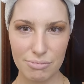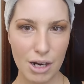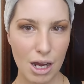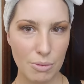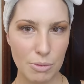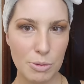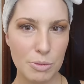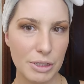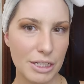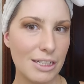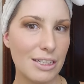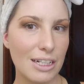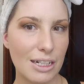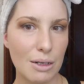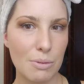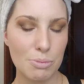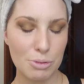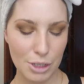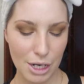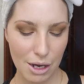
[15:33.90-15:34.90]
probably like
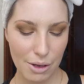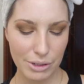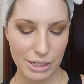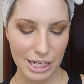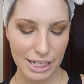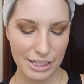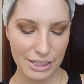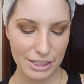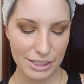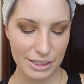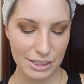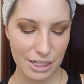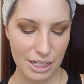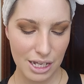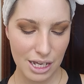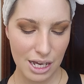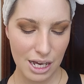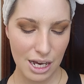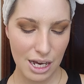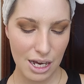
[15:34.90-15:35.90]
a brow liner,
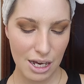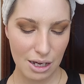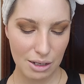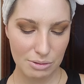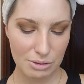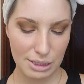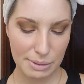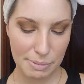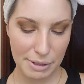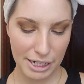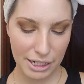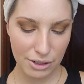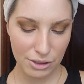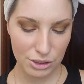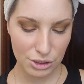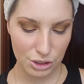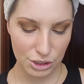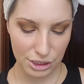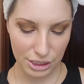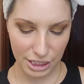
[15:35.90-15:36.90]
depending on
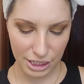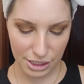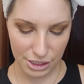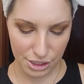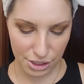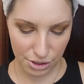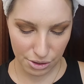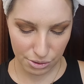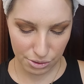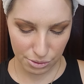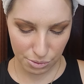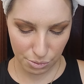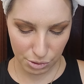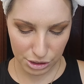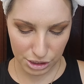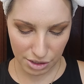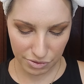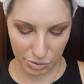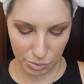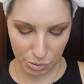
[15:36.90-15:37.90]
your skin tone,
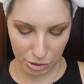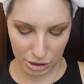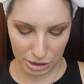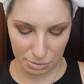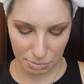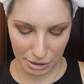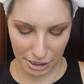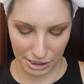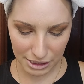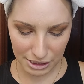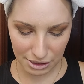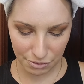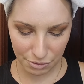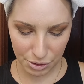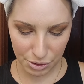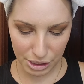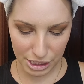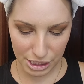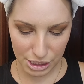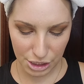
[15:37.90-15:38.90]
whichever works best. If
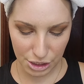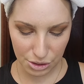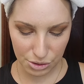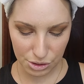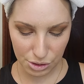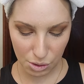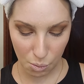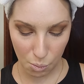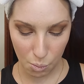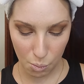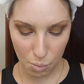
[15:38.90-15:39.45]
you need to use